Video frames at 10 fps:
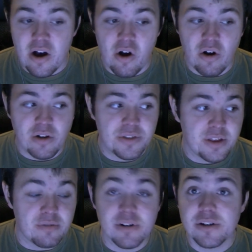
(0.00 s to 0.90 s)
all
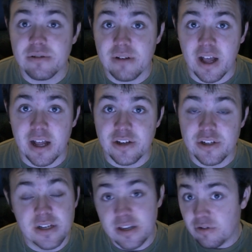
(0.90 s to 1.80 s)
the original
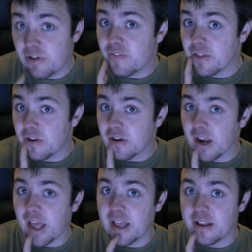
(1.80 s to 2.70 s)
kanji, and you even learn
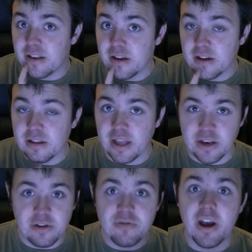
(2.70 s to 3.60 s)
like
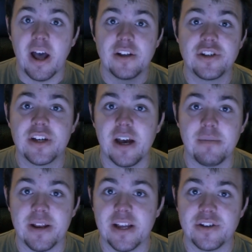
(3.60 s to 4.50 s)
new kanji
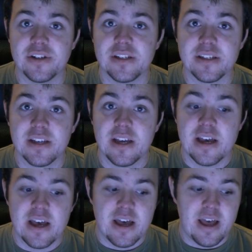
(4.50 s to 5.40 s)
combinations
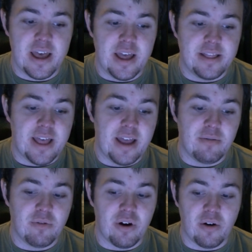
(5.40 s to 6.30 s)
that
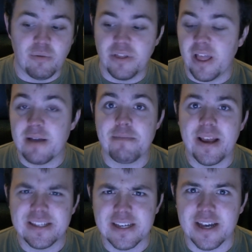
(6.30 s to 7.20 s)
are with like
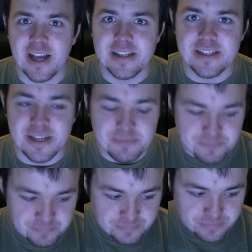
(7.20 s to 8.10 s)
basic kanji,
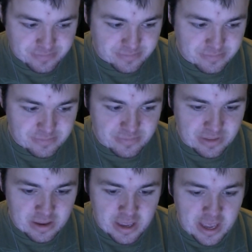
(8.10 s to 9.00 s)

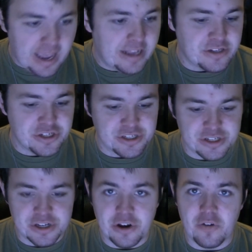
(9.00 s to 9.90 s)
and just
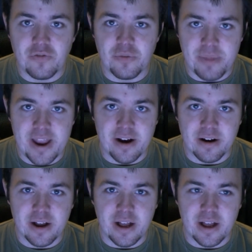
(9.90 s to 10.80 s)
to go from there.